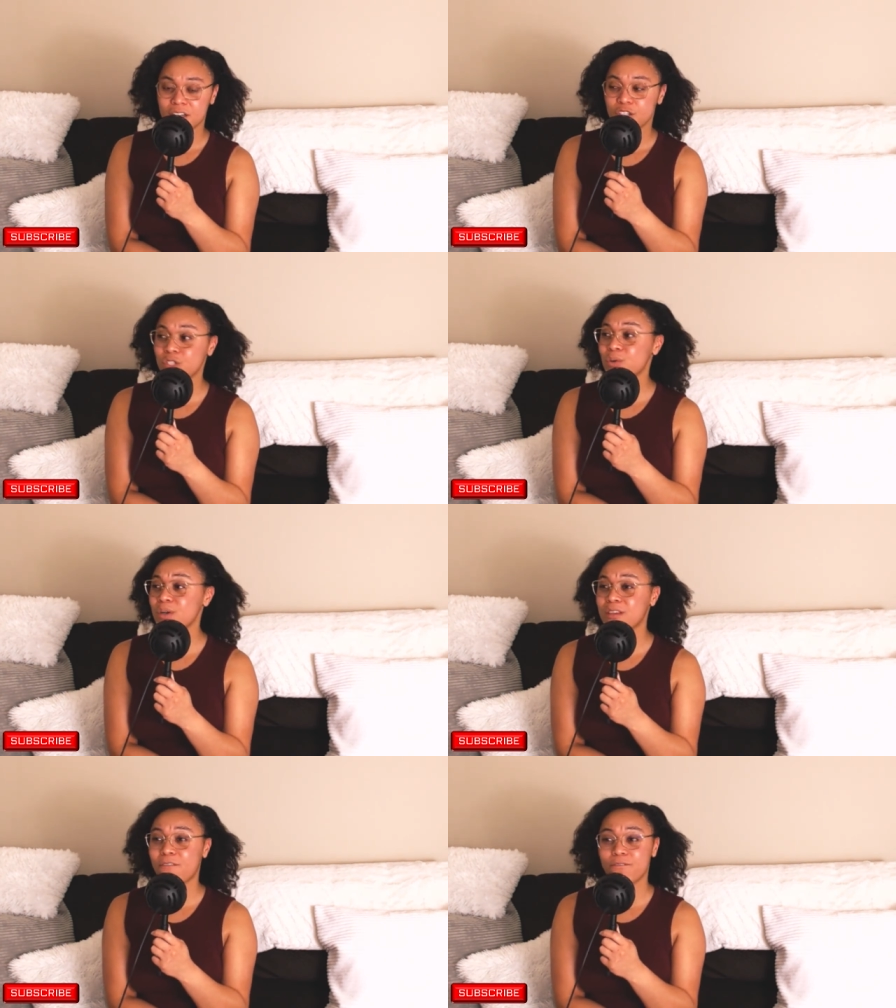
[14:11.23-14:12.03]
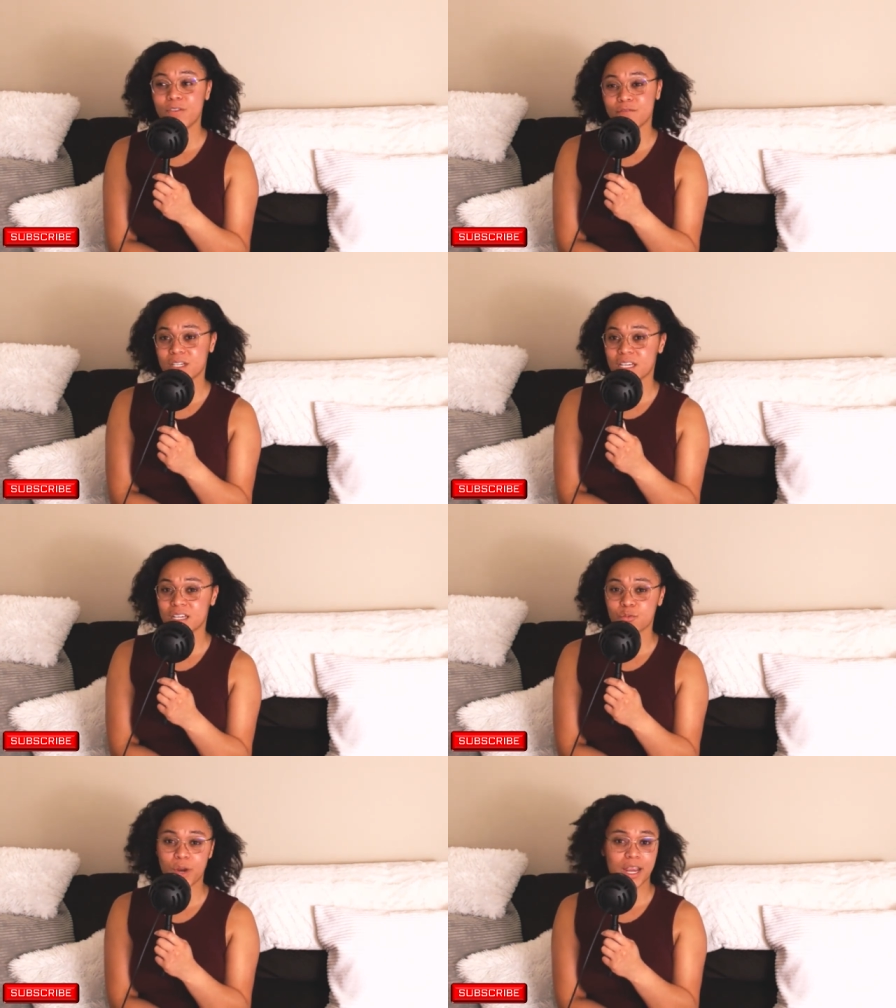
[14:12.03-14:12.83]
You're in the
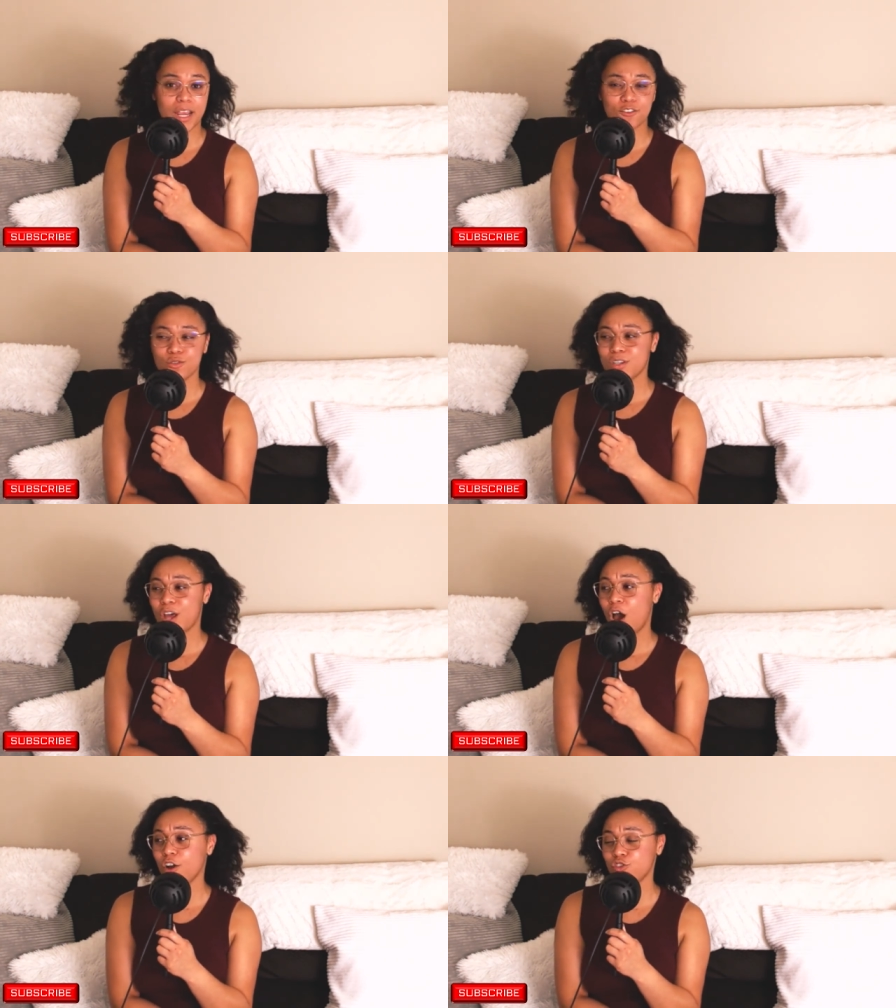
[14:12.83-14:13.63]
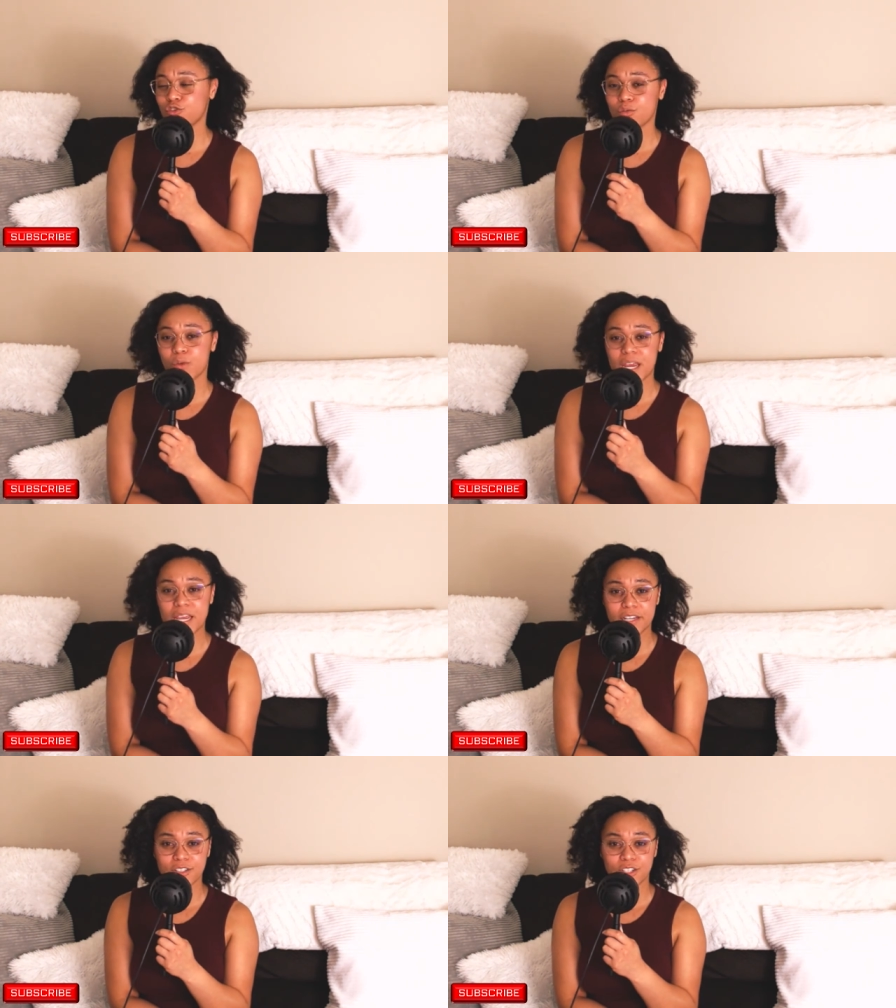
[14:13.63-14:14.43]
50 range. You're in the 100
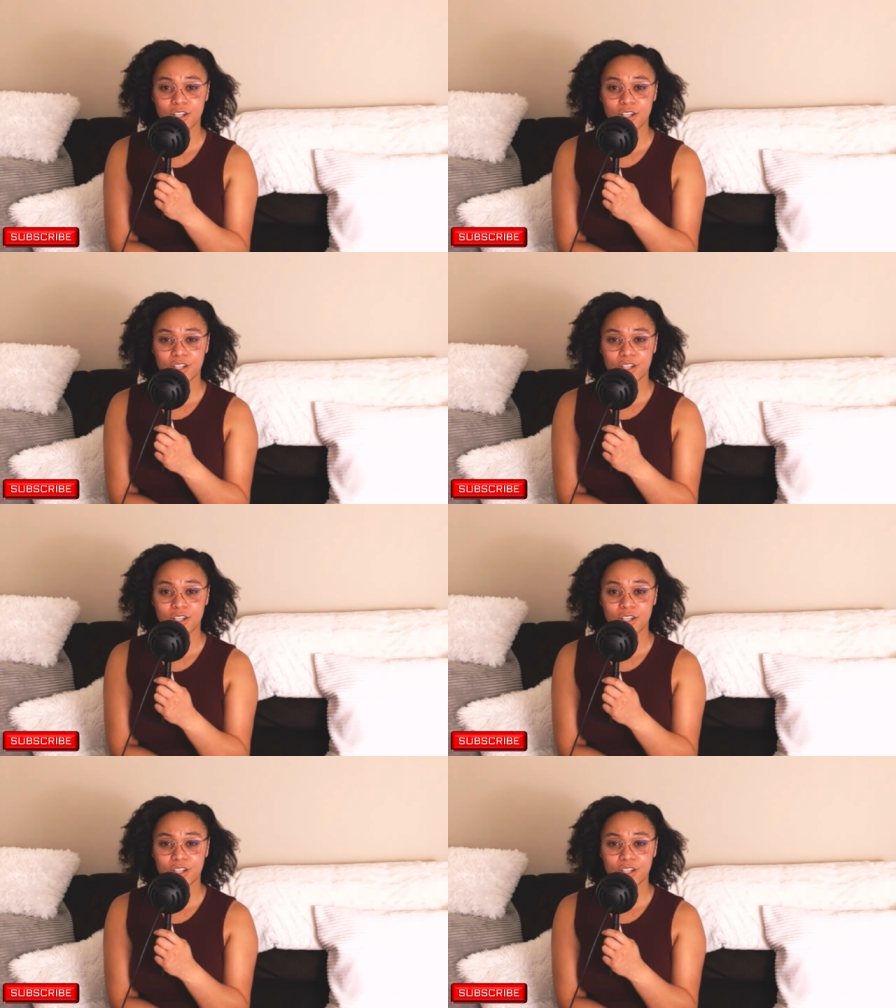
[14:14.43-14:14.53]
range.